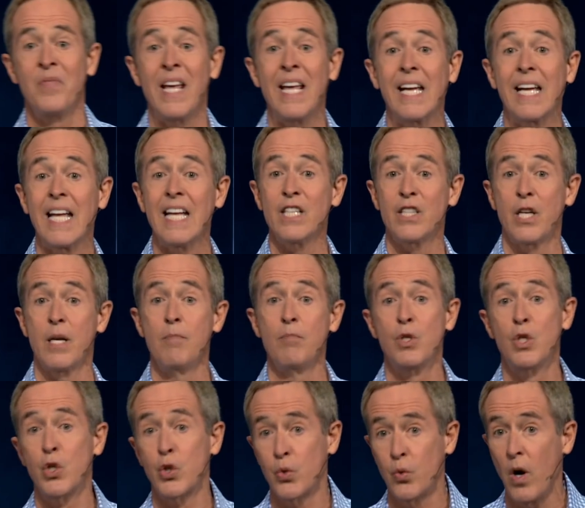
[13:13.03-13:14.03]
He gets him
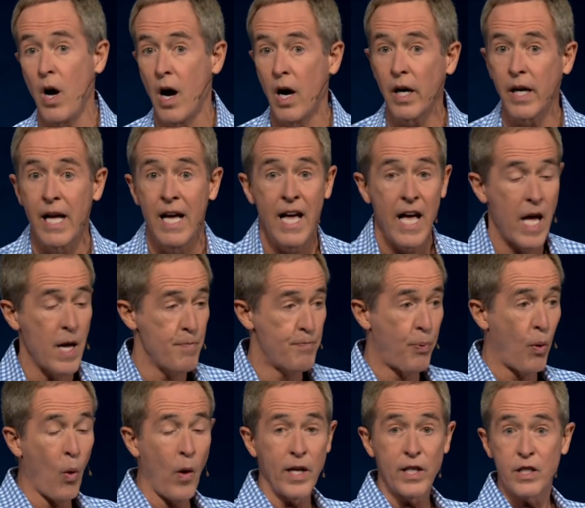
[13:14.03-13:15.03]
drunk. He
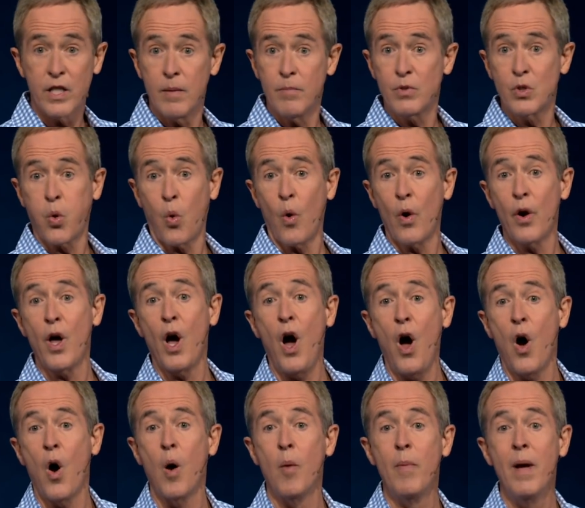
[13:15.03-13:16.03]
points him toward
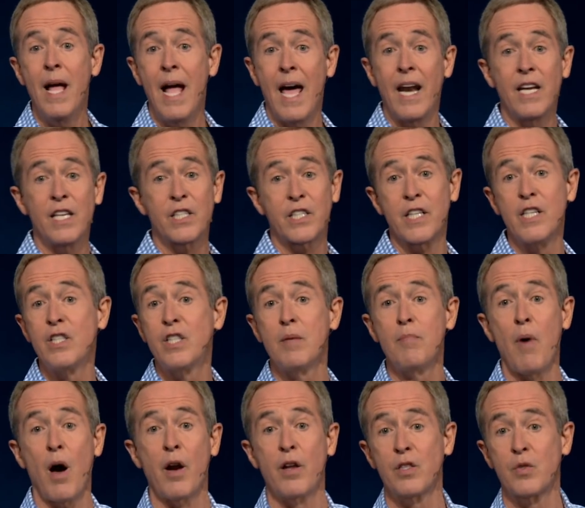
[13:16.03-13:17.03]
home, and he sends
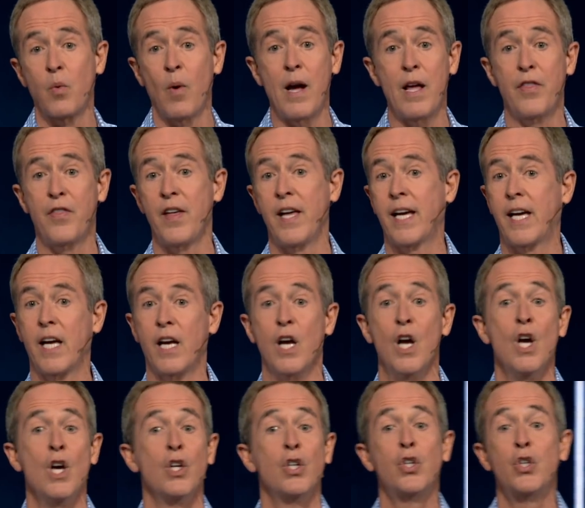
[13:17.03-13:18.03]
him on his way thinking,
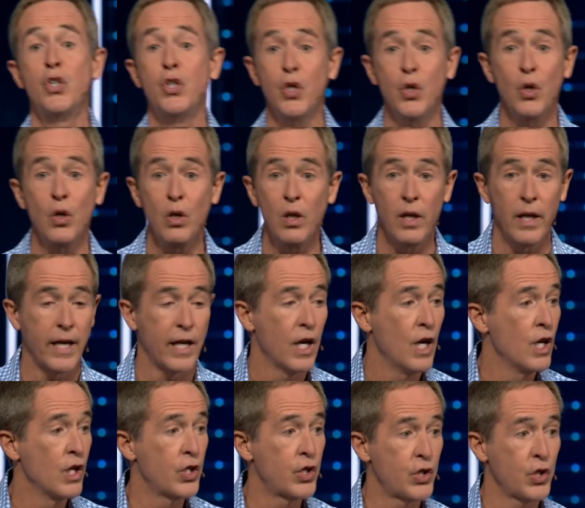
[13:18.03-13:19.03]
surely
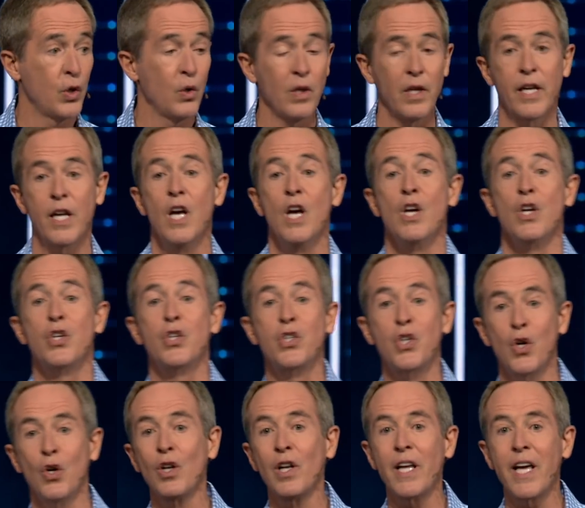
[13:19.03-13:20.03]

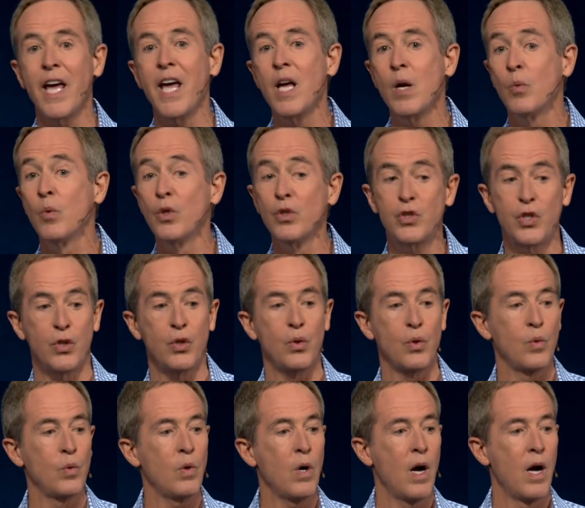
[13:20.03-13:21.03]
he will
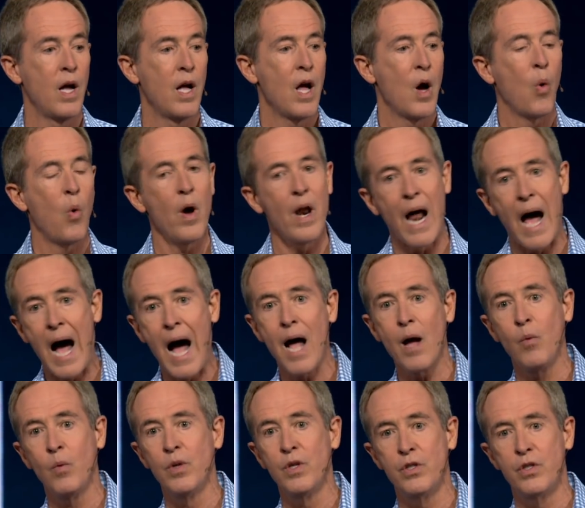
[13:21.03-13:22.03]
do what I
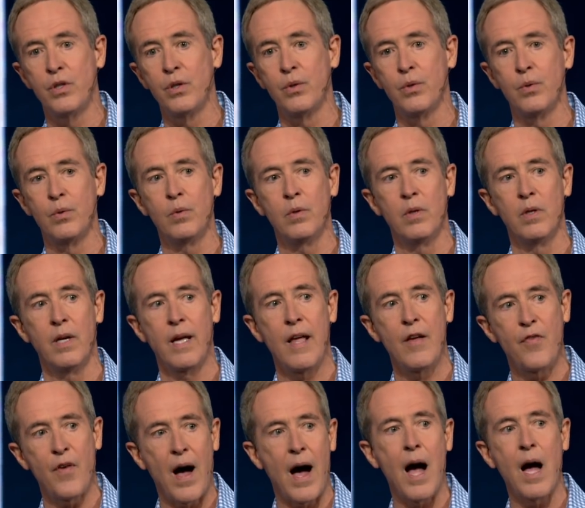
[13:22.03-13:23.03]
would do
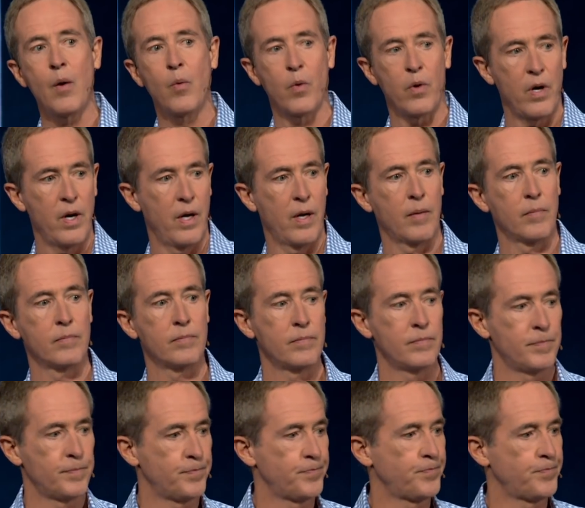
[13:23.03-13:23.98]
if I were him.